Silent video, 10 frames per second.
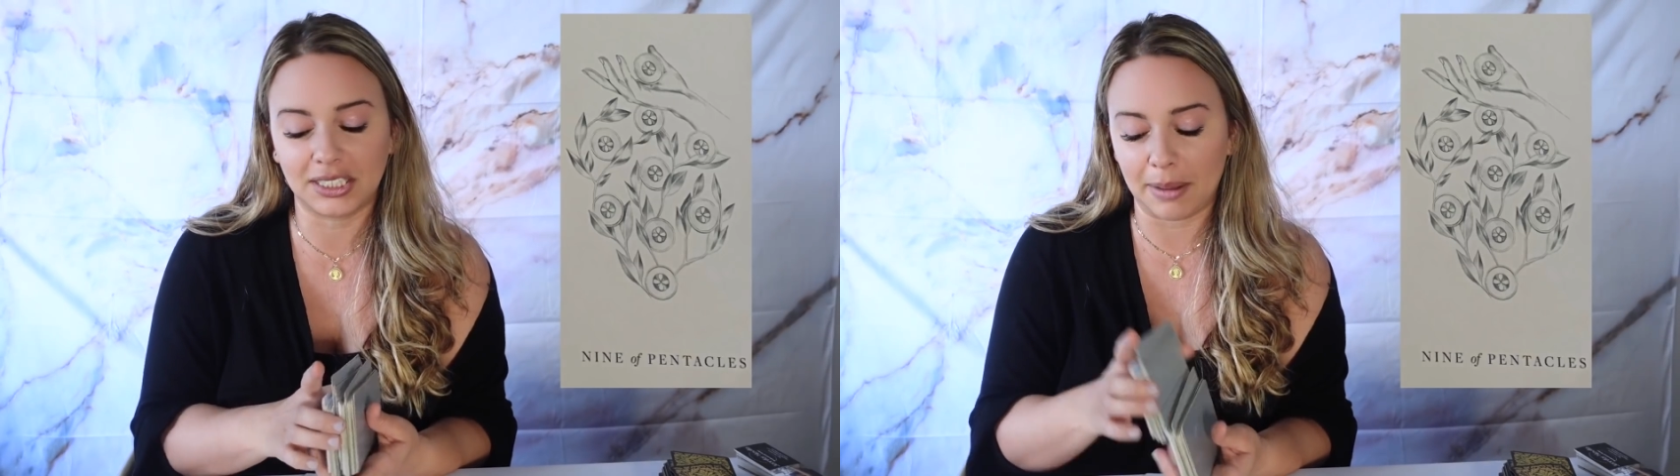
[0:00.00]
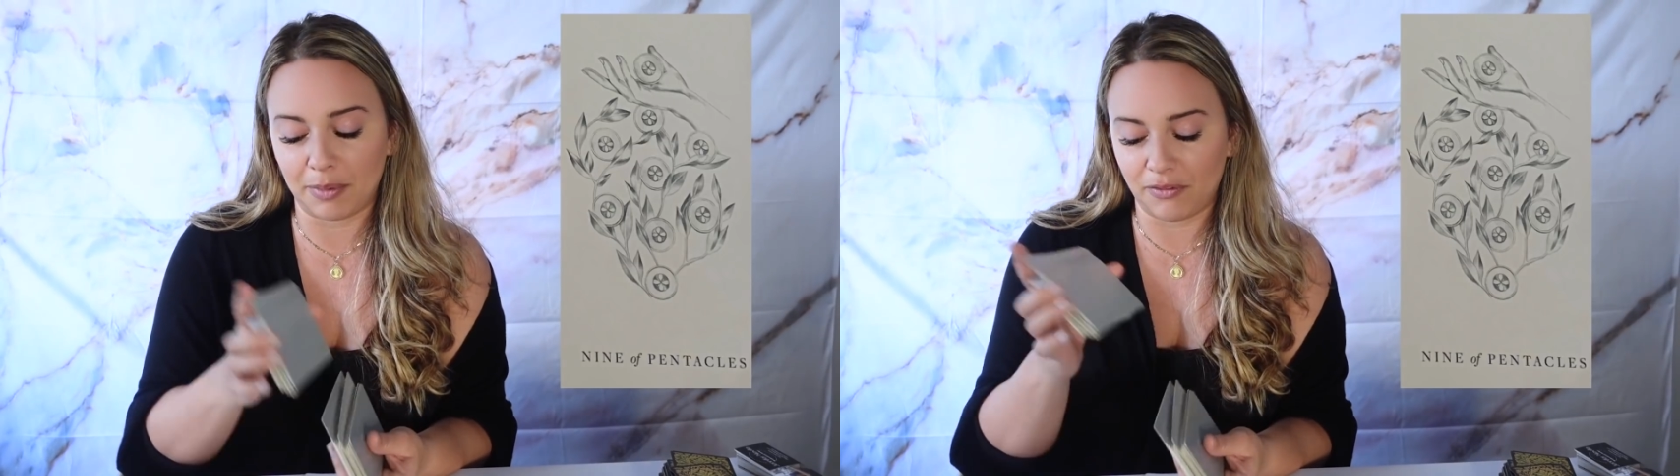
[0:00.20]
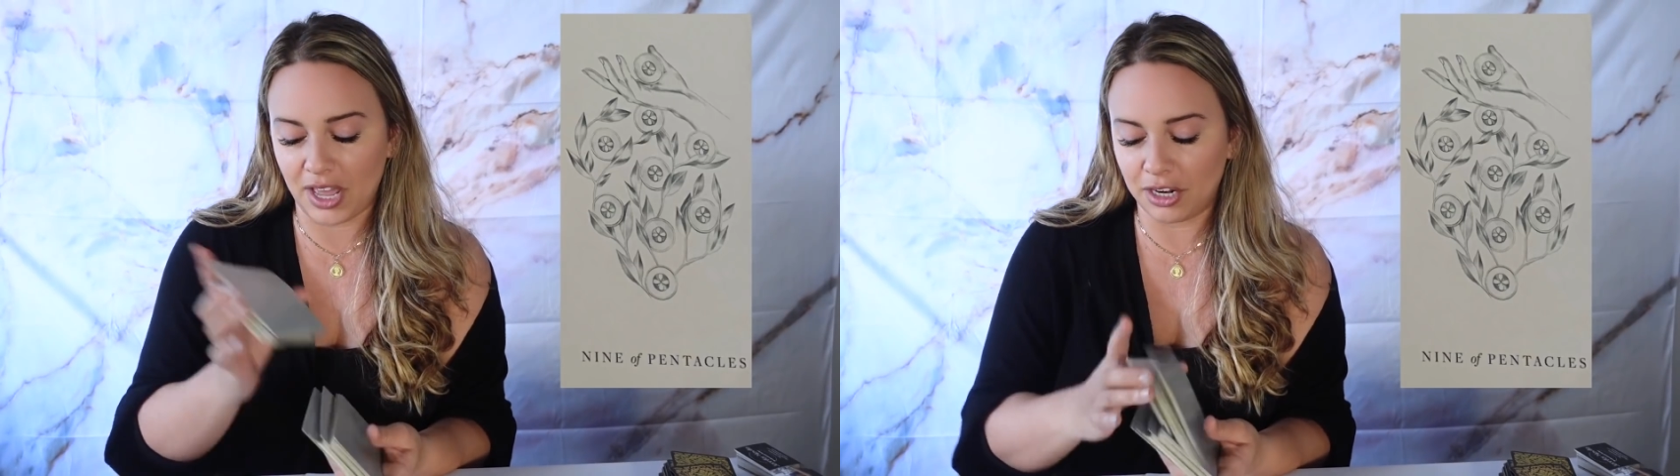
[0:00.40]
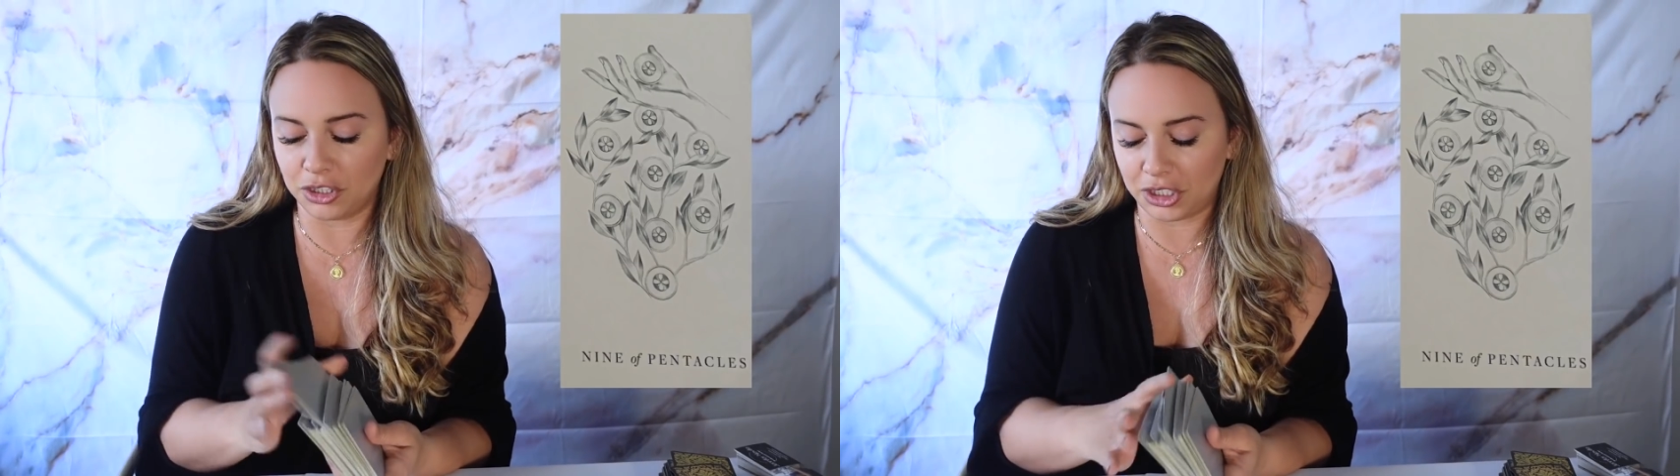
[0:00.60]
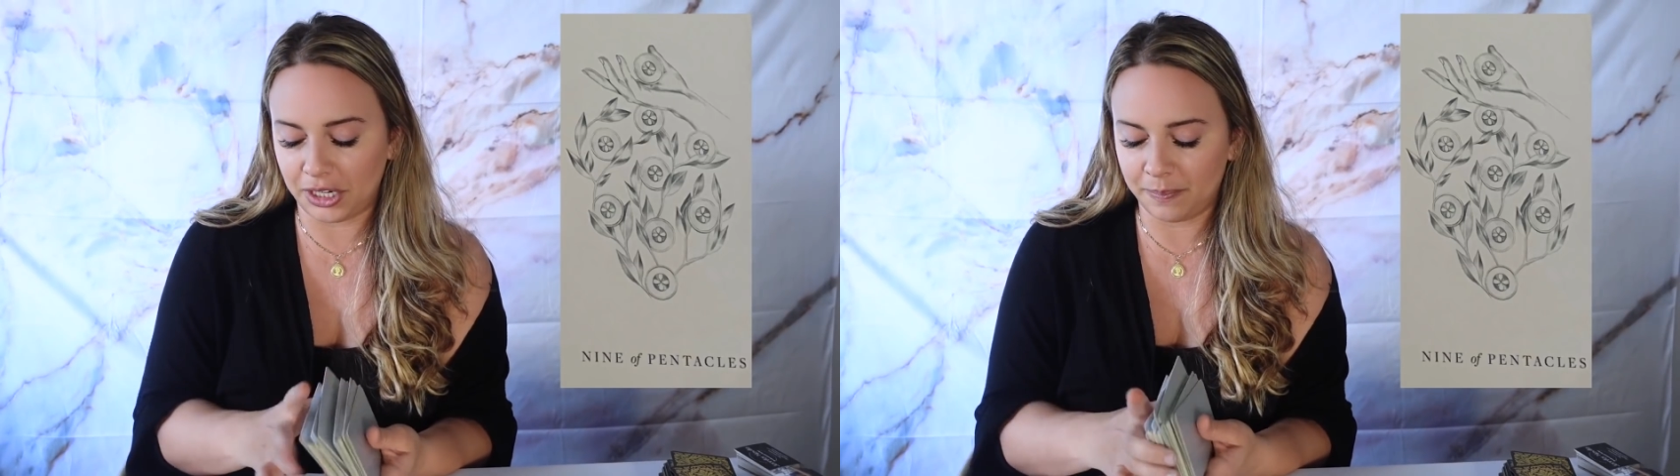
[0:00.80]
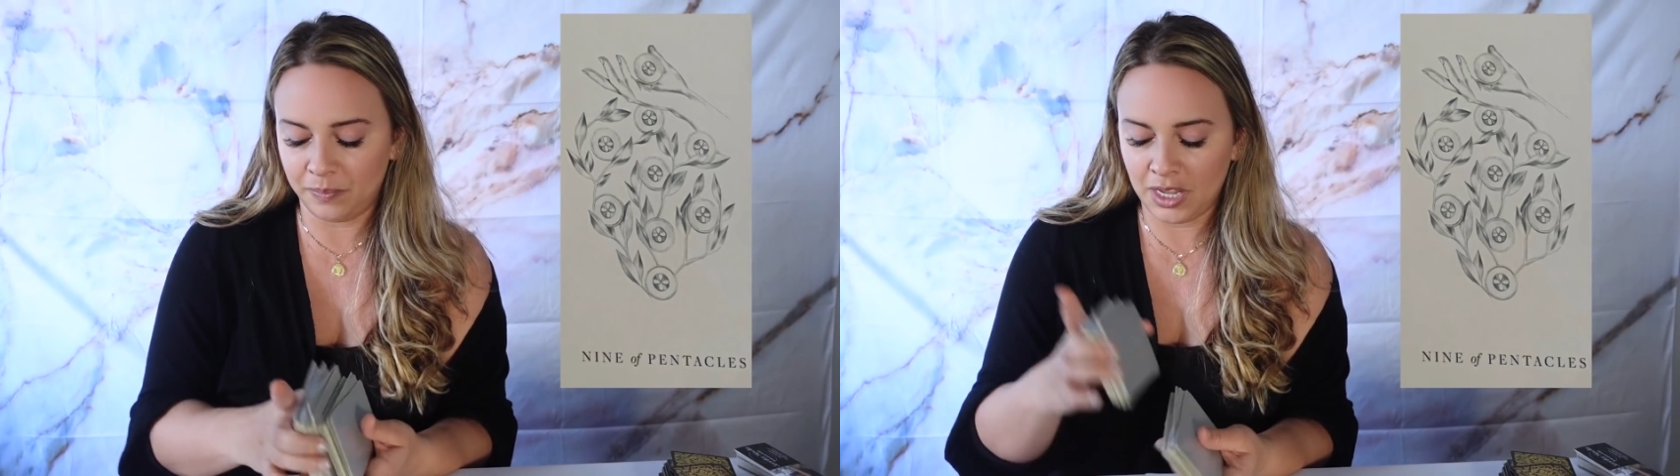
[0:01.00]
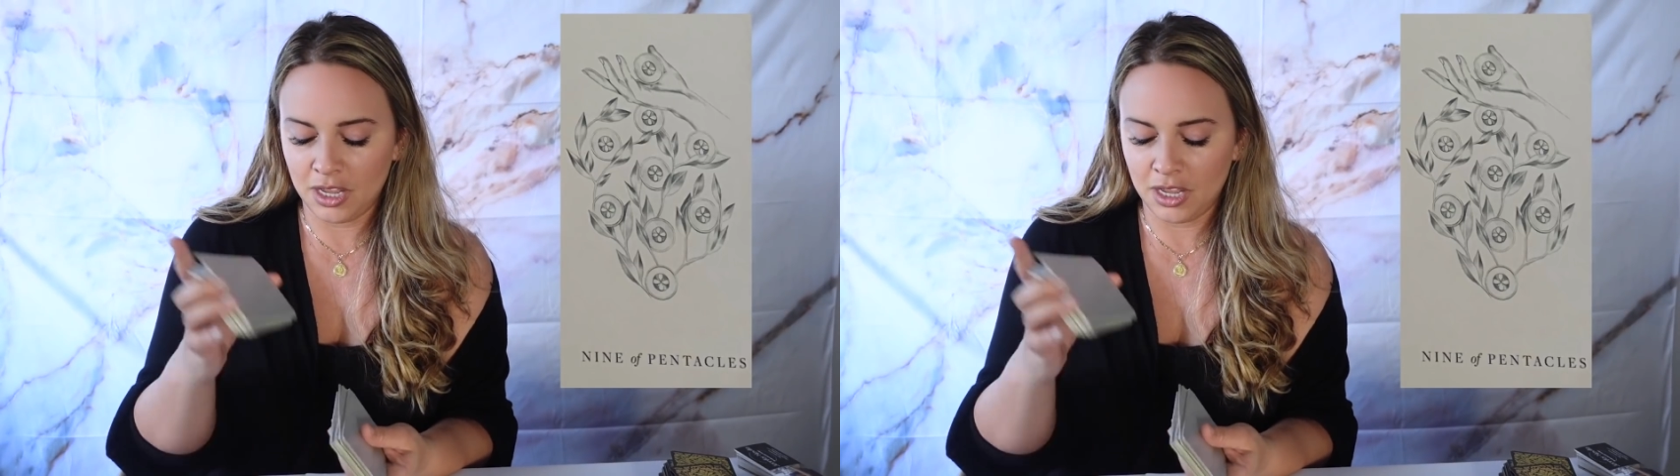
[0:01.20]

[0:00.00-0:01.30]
type of energy.